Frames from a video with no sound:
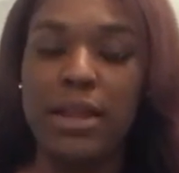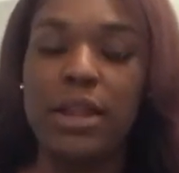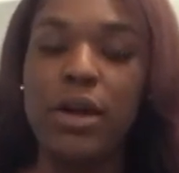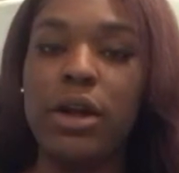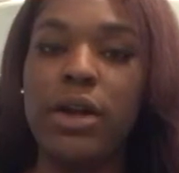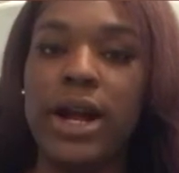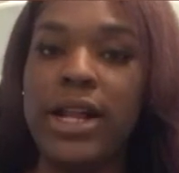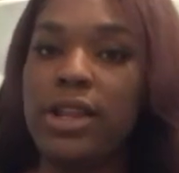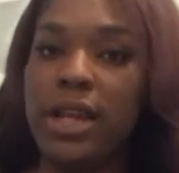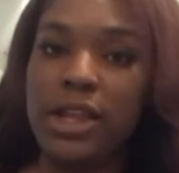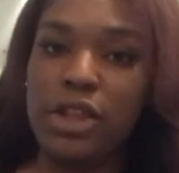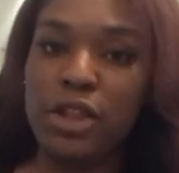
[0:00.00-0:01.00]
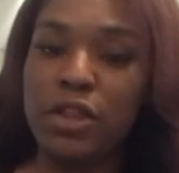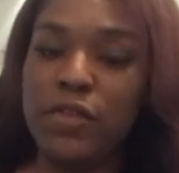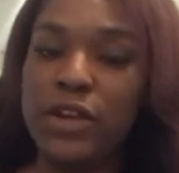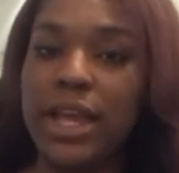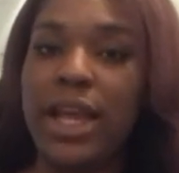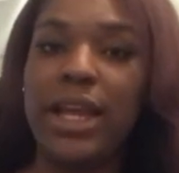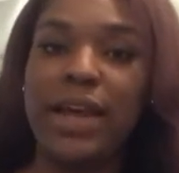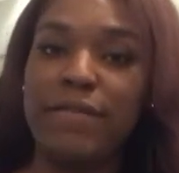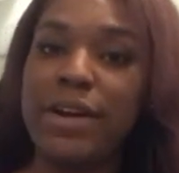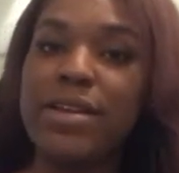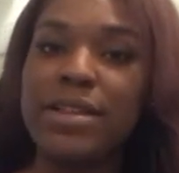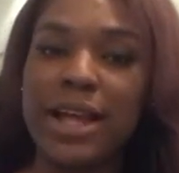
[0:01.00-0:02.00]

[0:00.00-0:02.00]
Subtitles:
So congratulations for taking that first